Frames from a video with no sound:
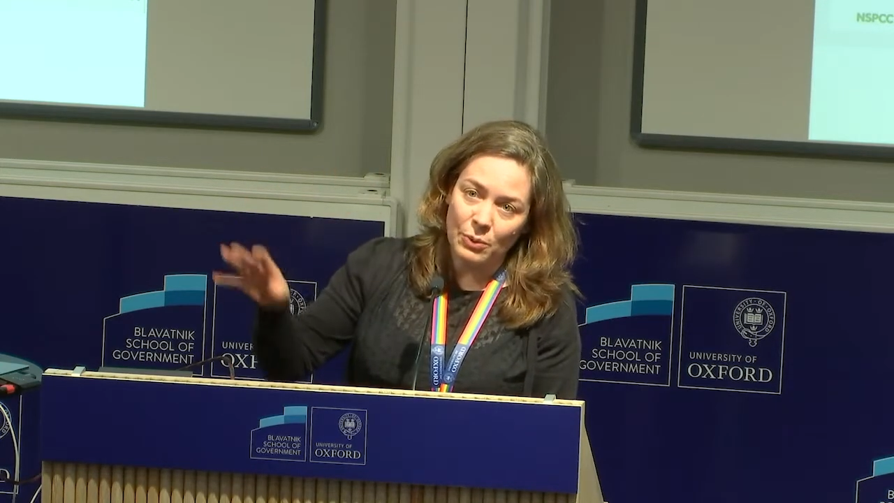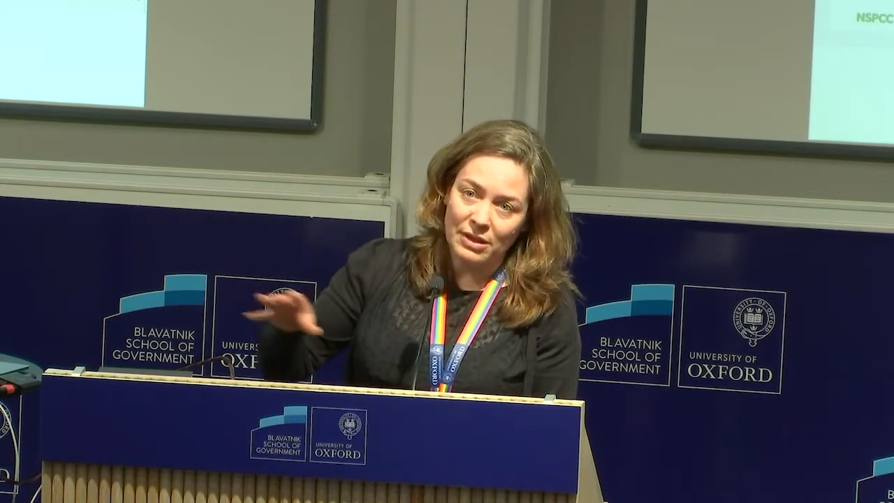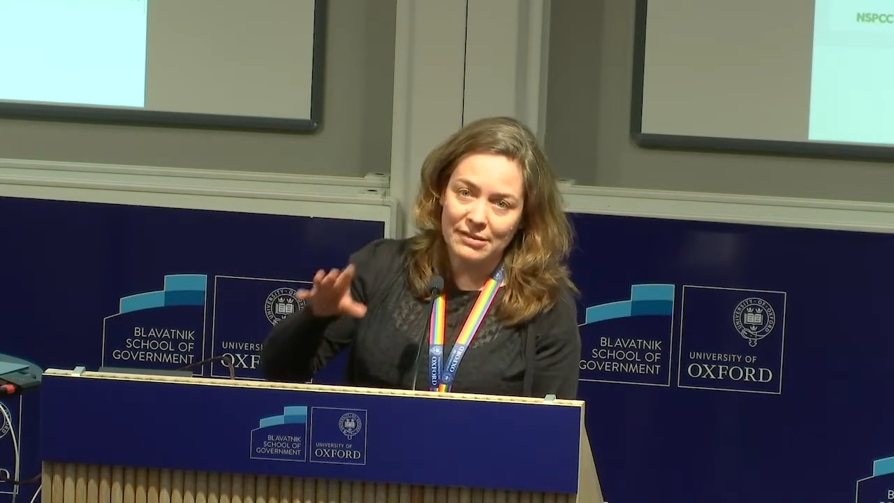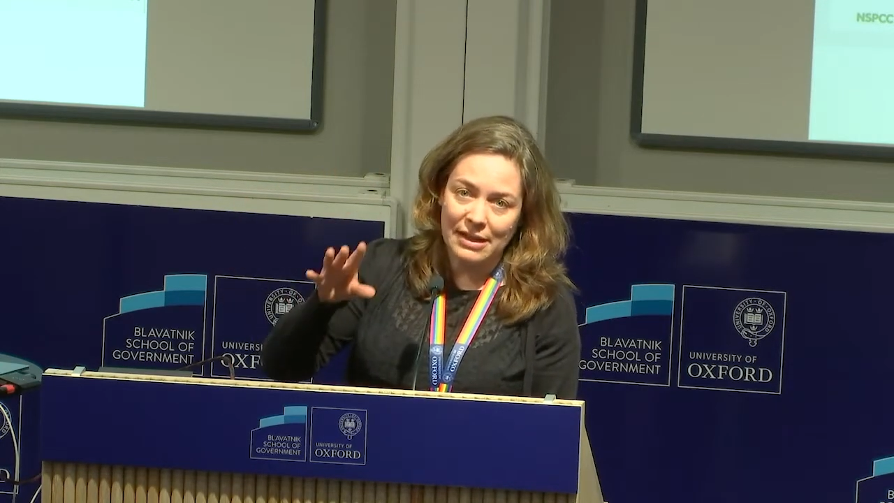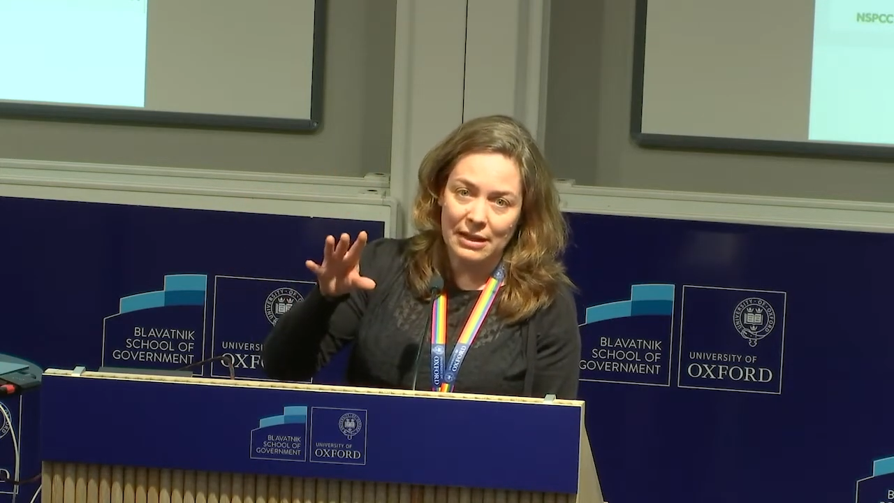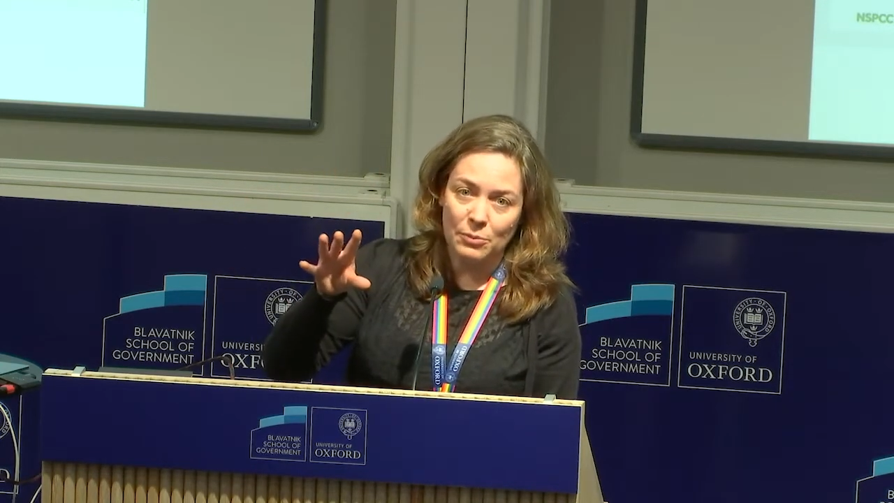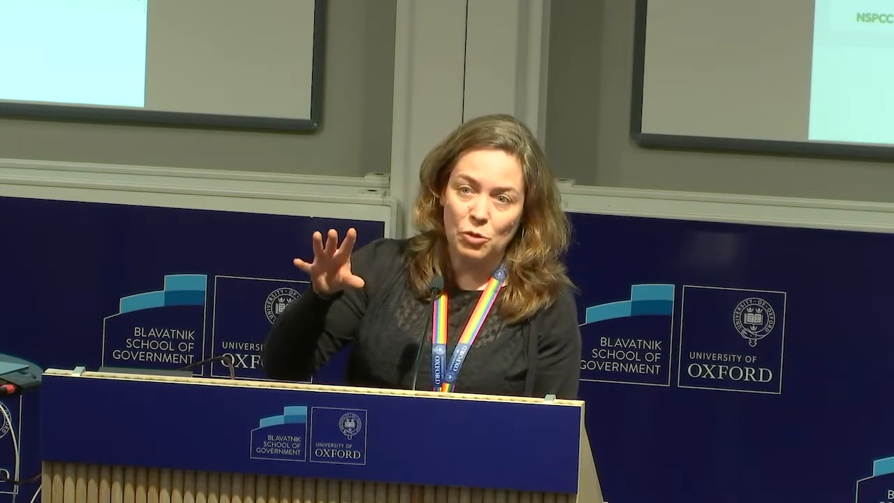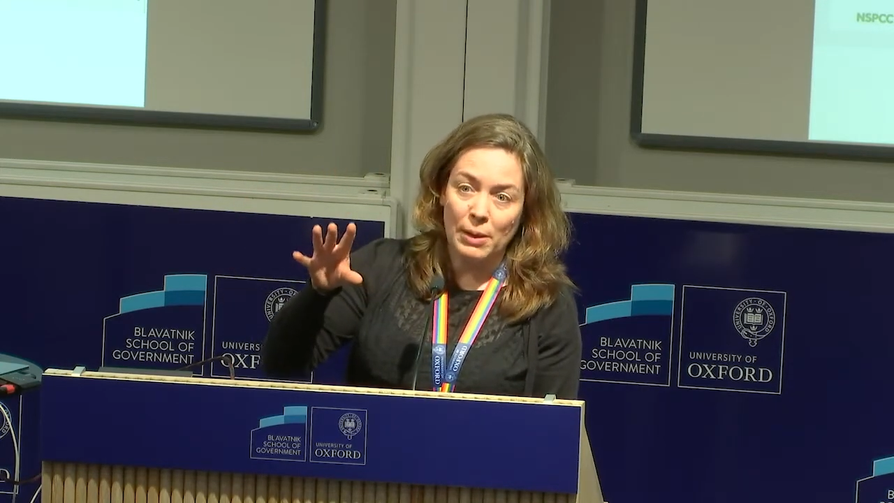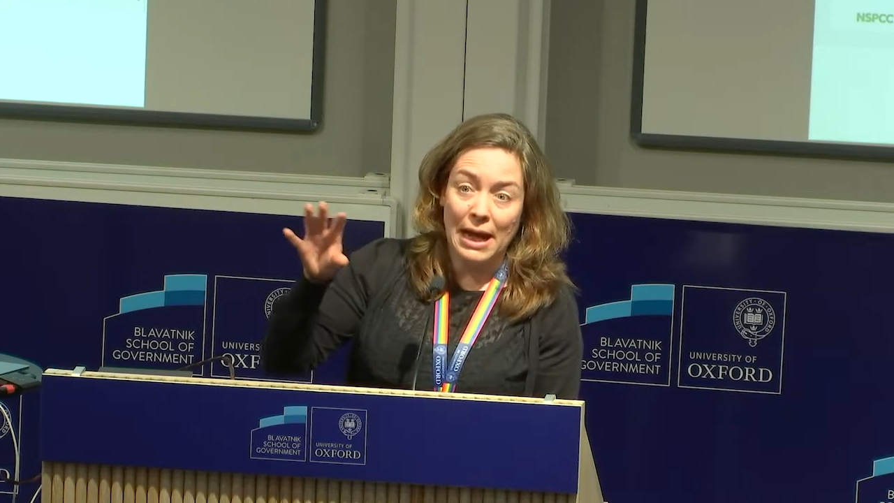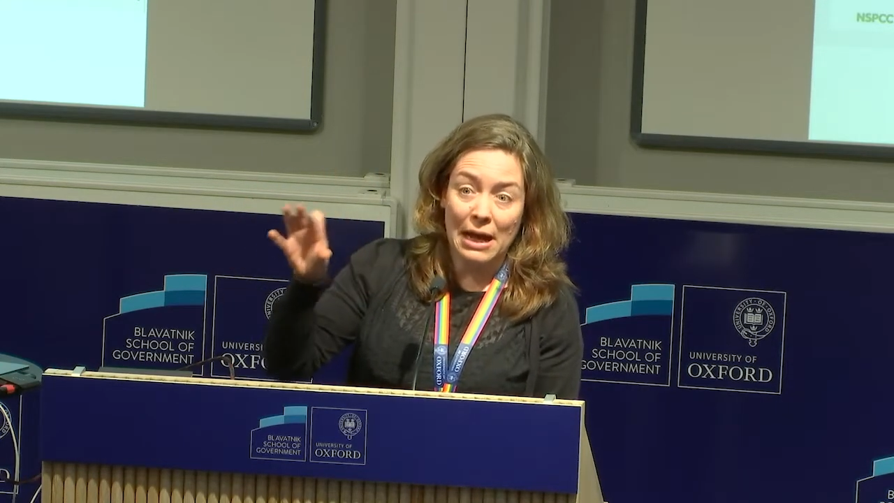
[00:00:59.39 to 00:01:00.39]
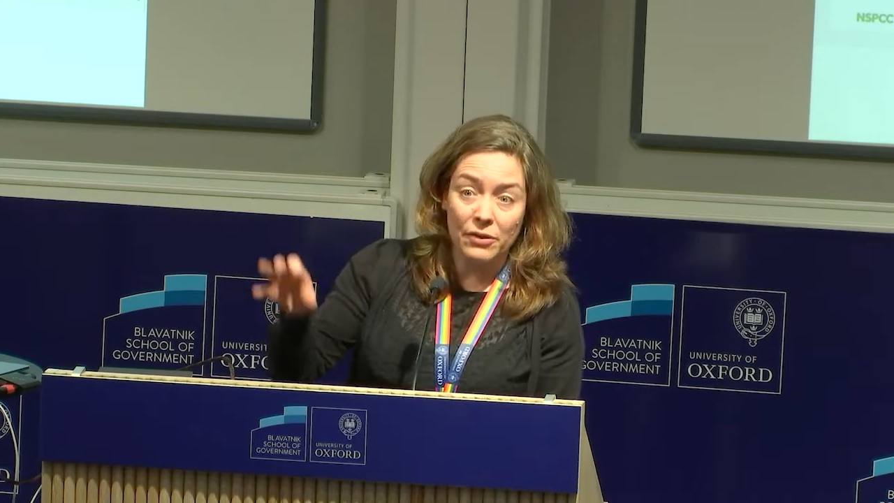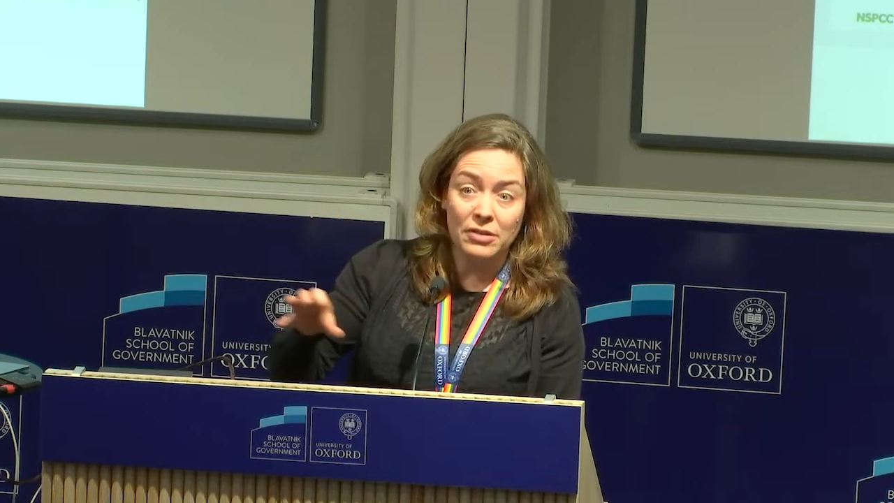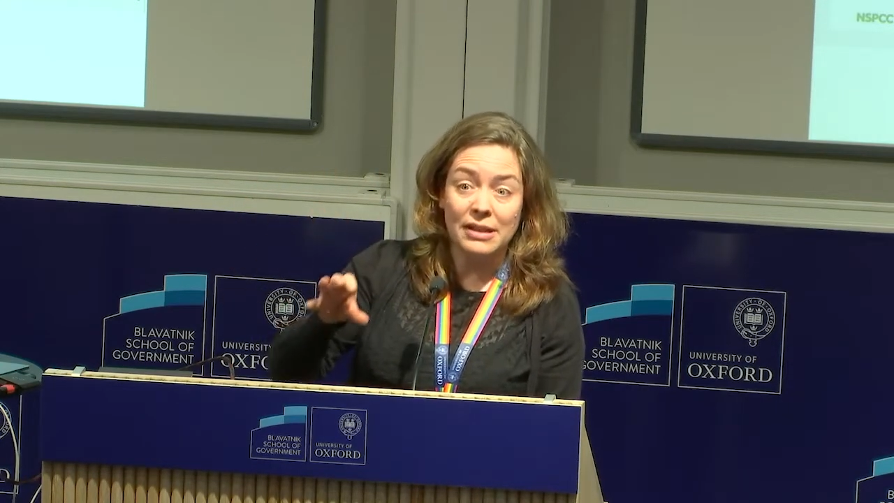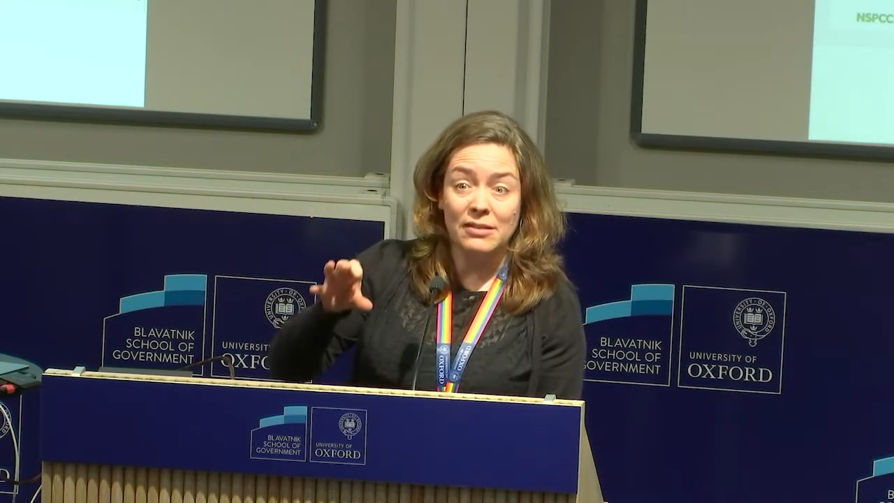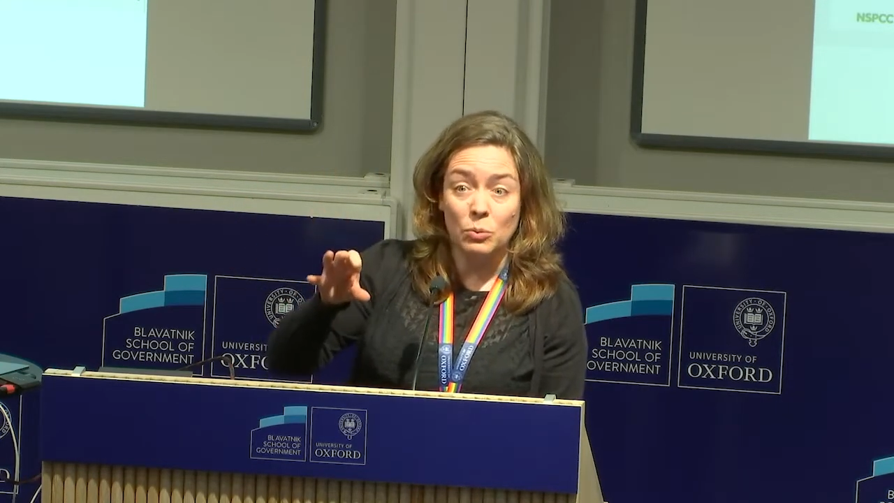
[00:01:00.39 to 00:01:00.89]
understand more about how
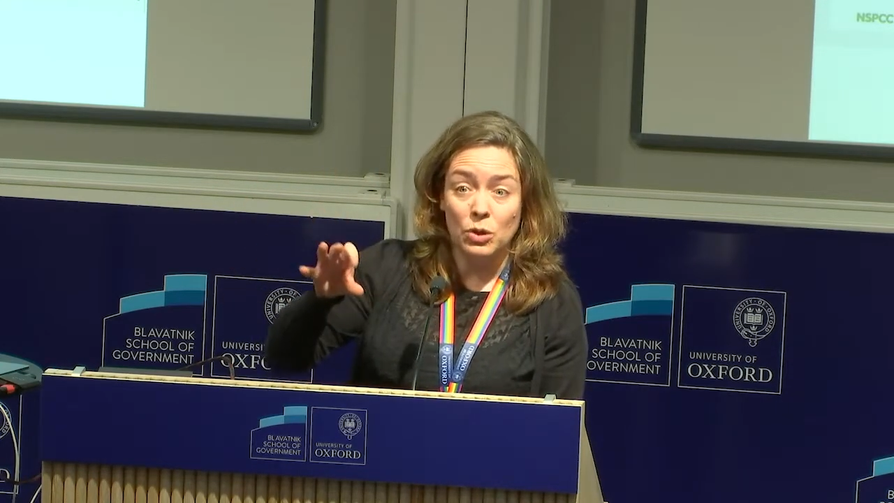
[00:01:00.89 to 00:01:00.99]
those things are